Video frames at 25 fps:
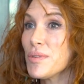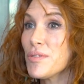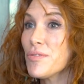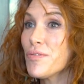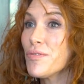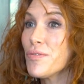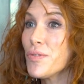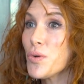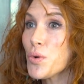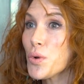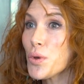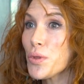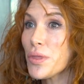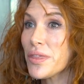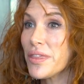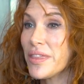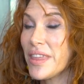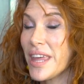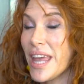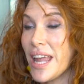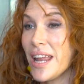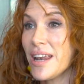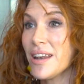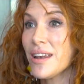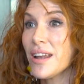Before
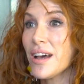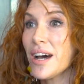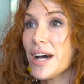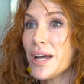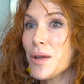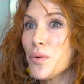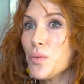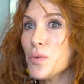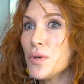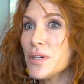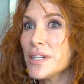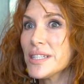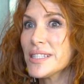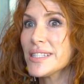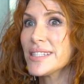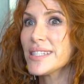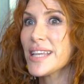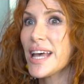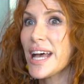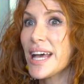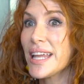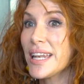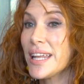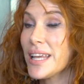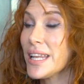then, I was
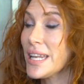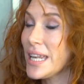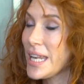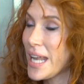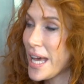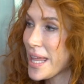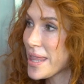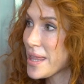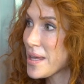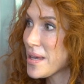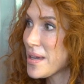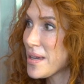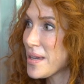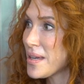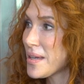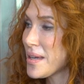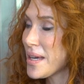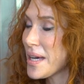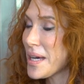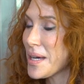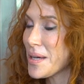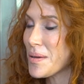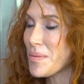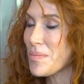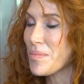at another
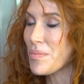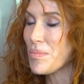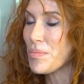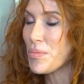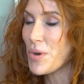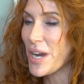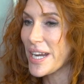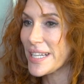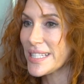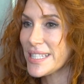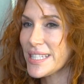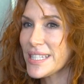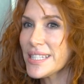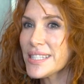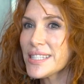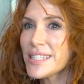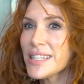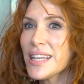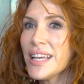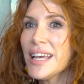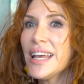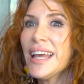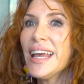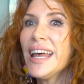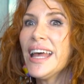practice.
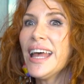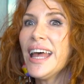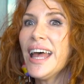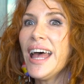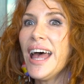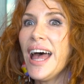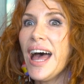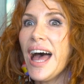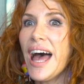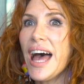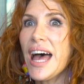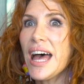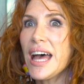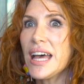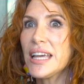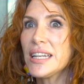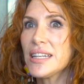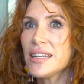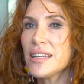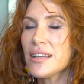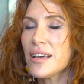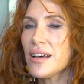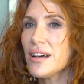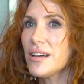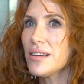
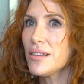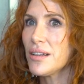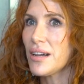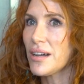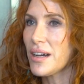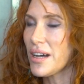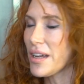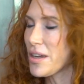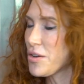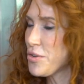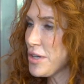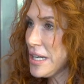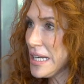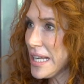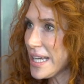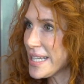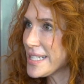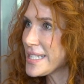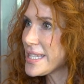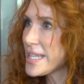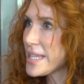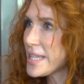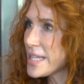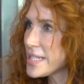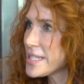And I
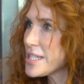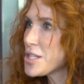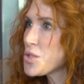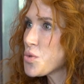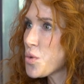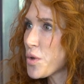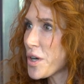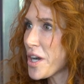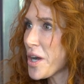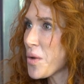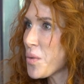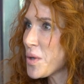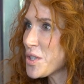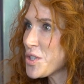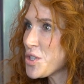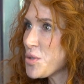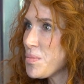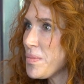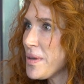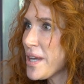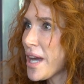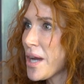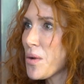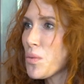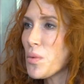realized that this is where I want to
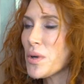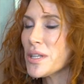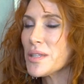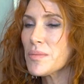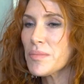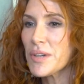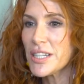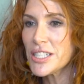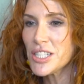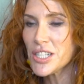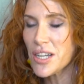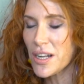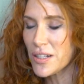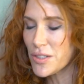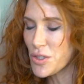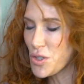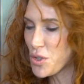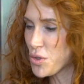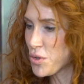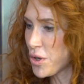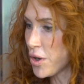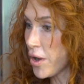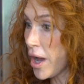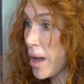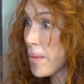be. I want my child to
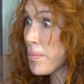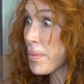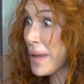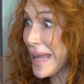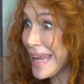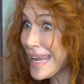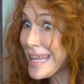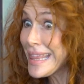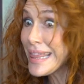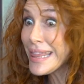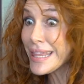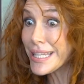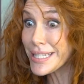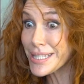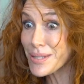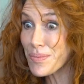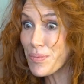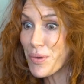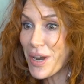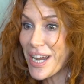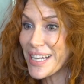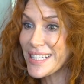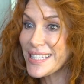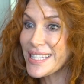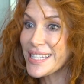grow up in this
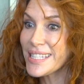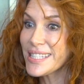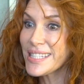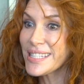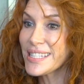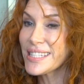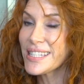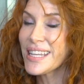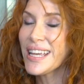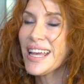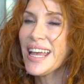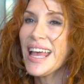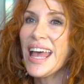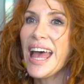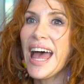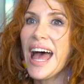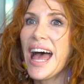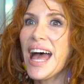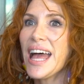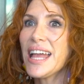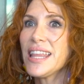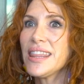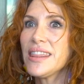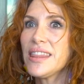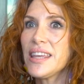practice.
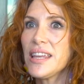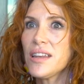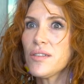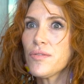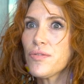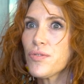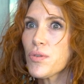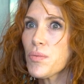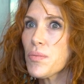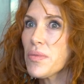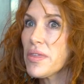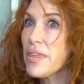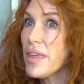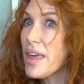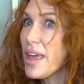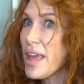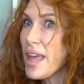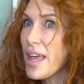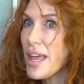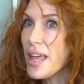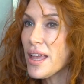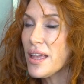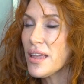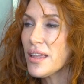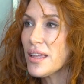And then from
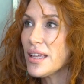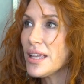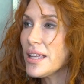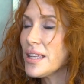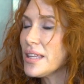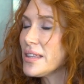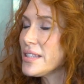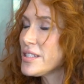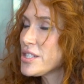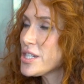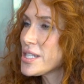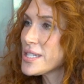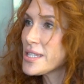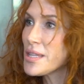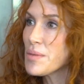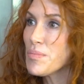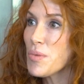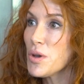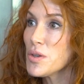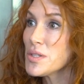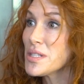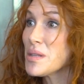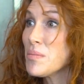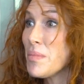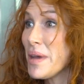there, just the
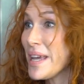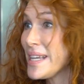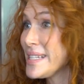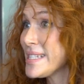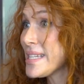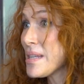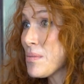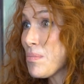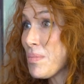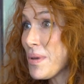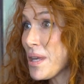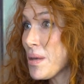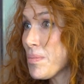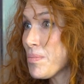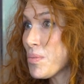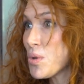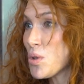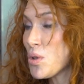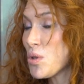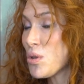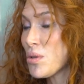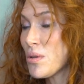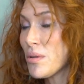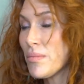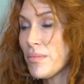most amazing
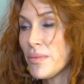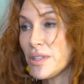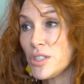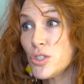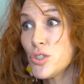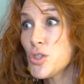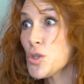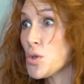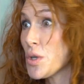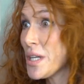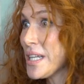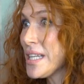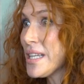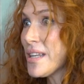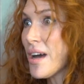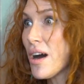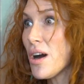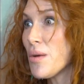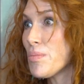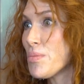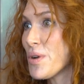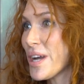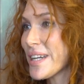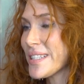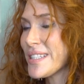people joined
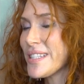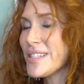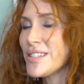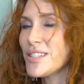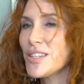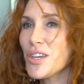our practice.